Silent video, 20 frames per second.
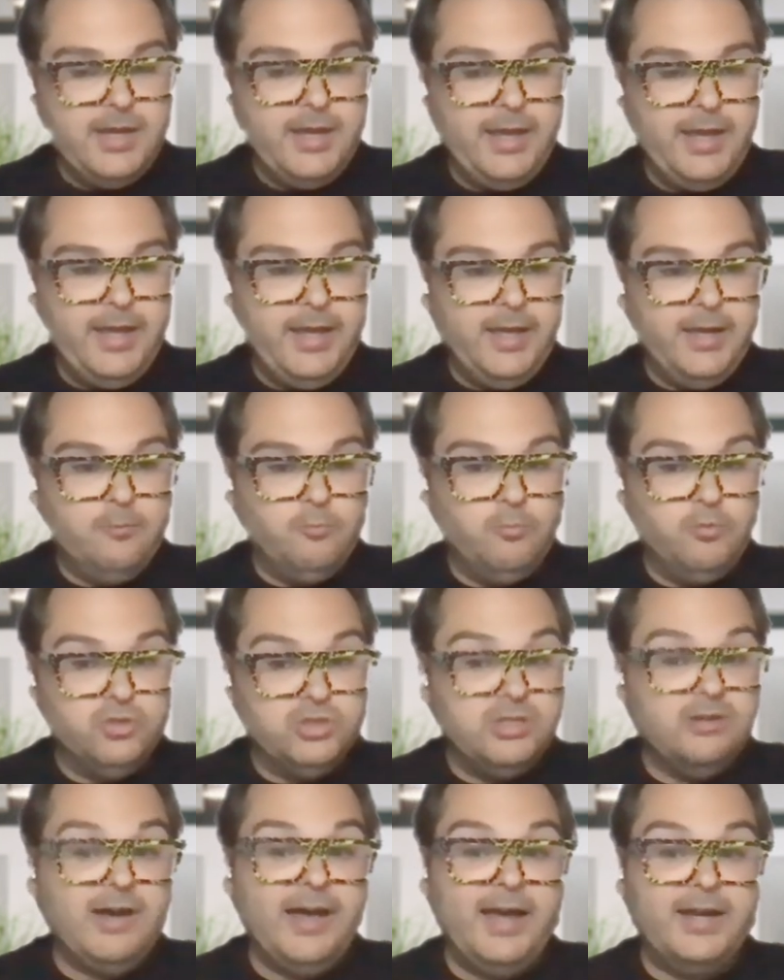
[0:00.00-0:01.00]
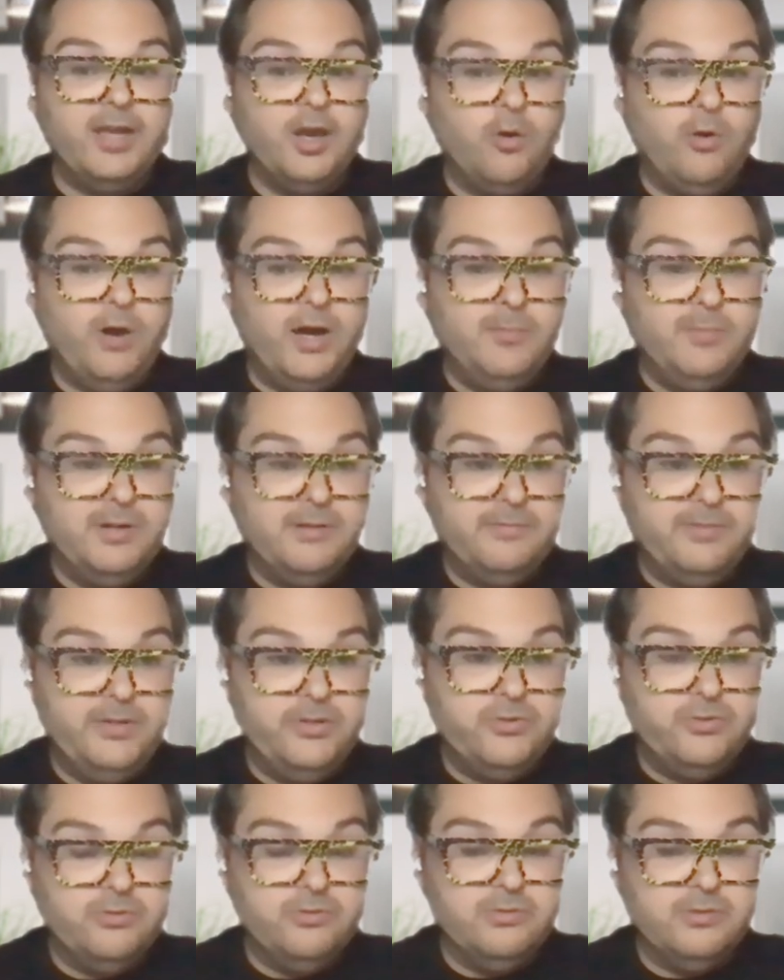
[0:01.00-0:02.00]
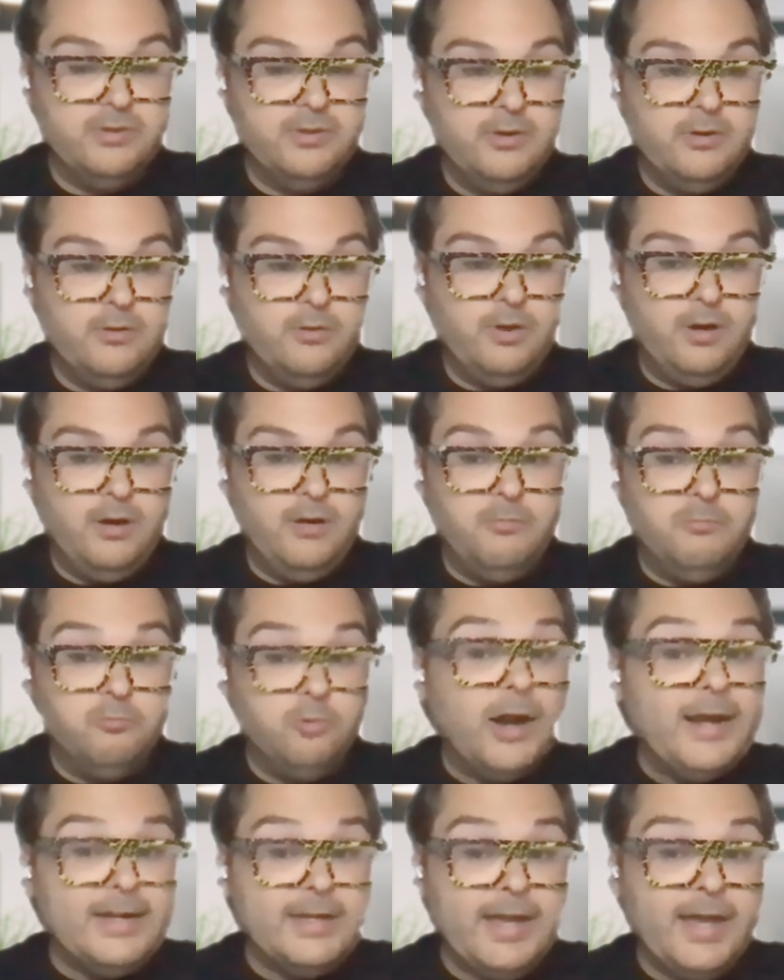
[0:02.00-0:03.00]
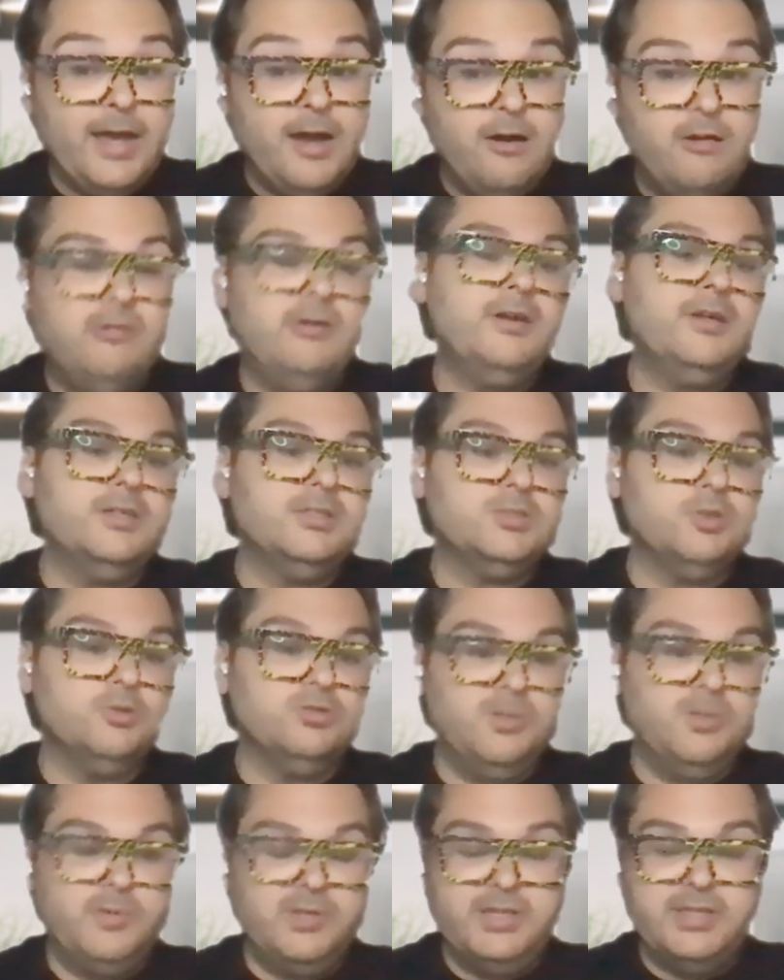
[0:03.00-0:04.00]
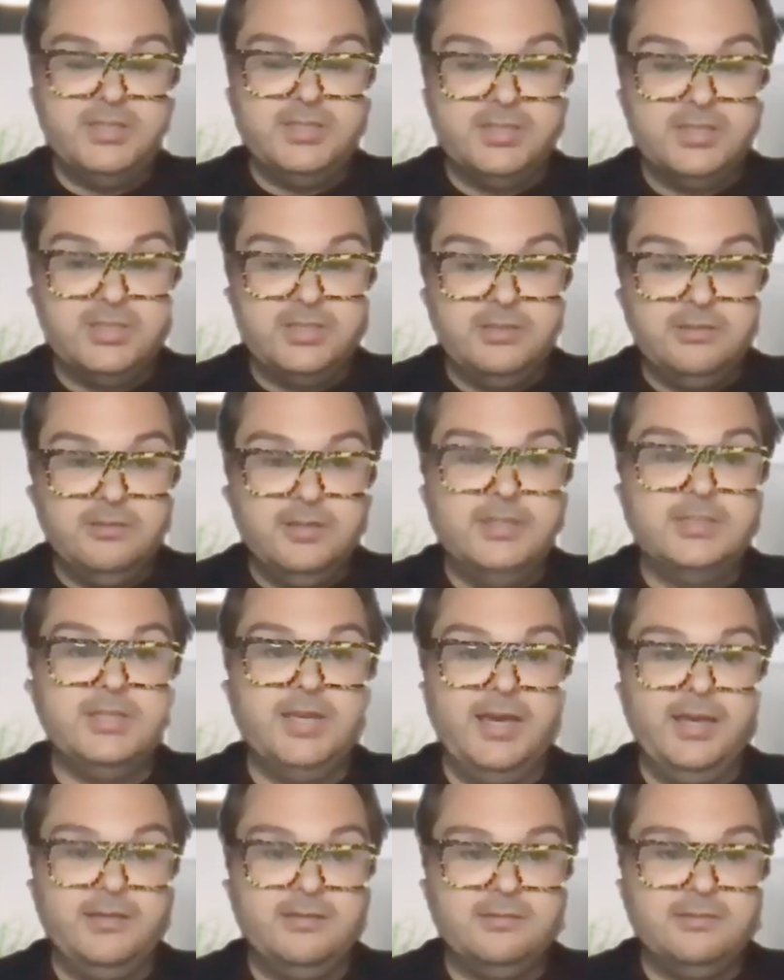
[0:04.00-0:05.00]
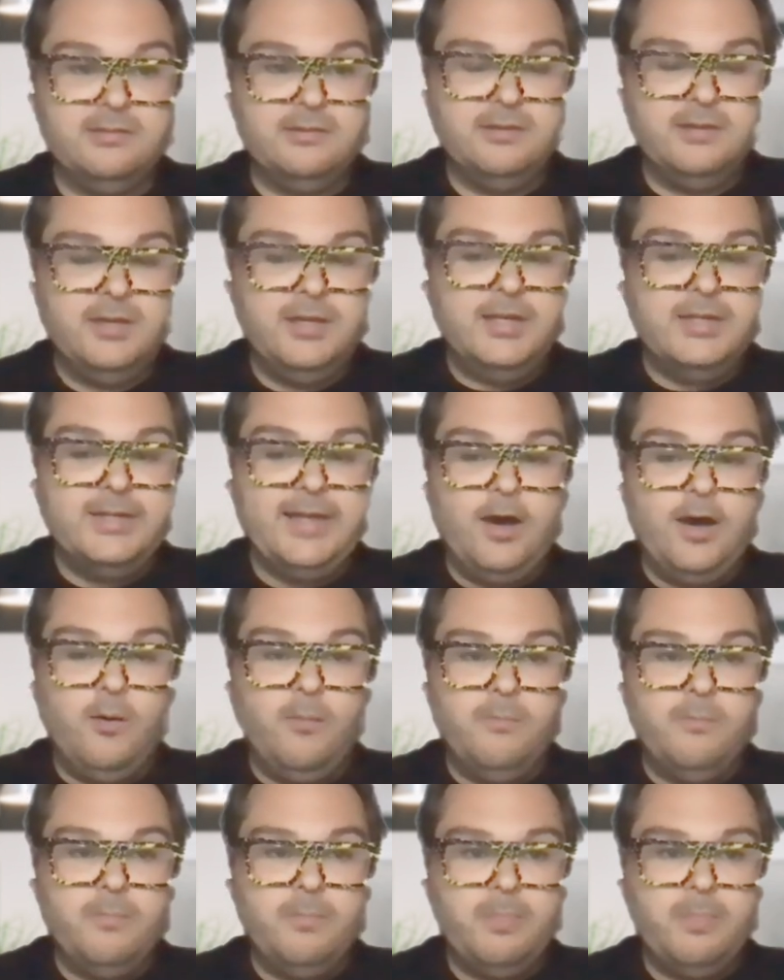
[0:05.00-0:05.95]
And we're still adding quite a bit of features right now. So some of this is still in test. Now,